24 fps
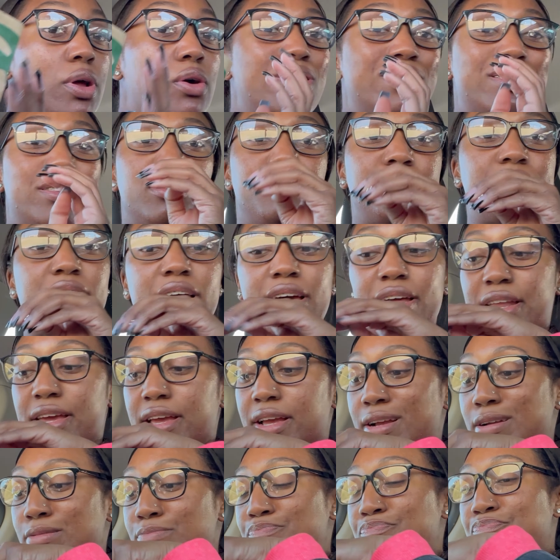Oh, it's upside
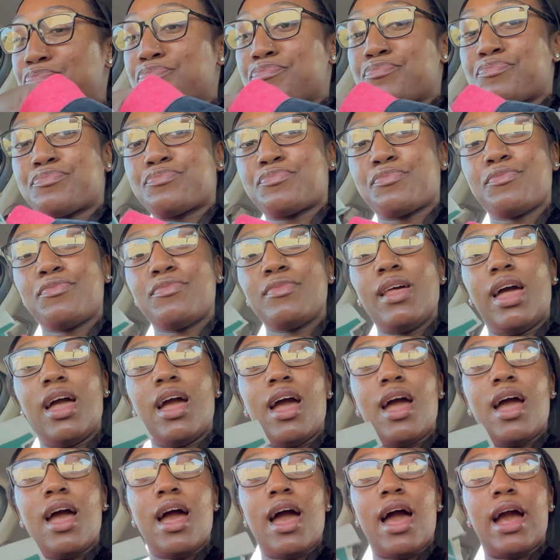down.
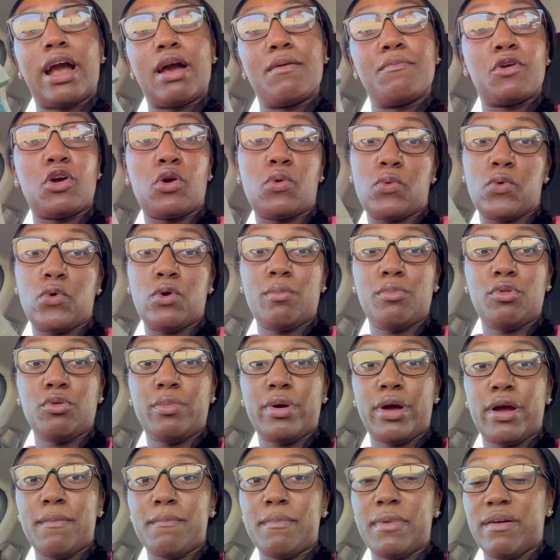I got me a warm
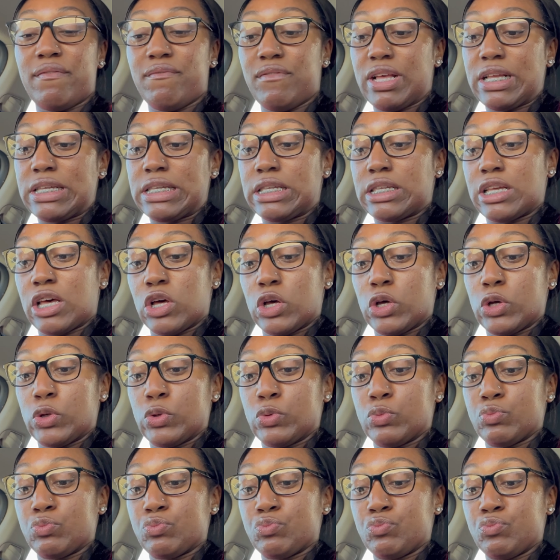blueberry muffin, so
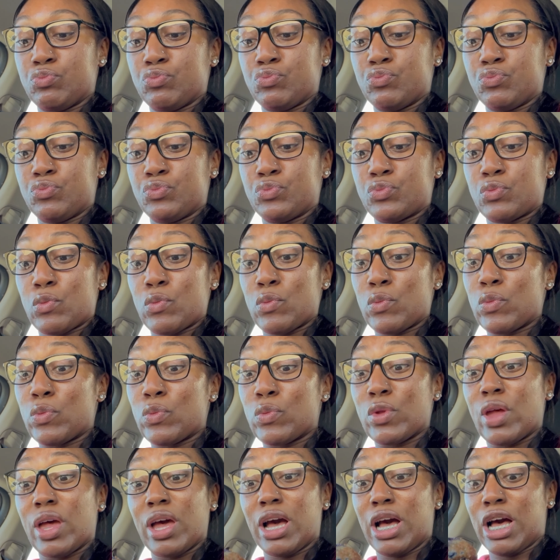
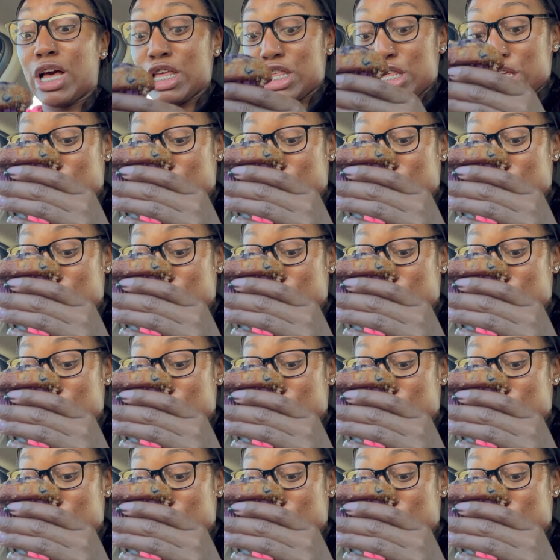cause the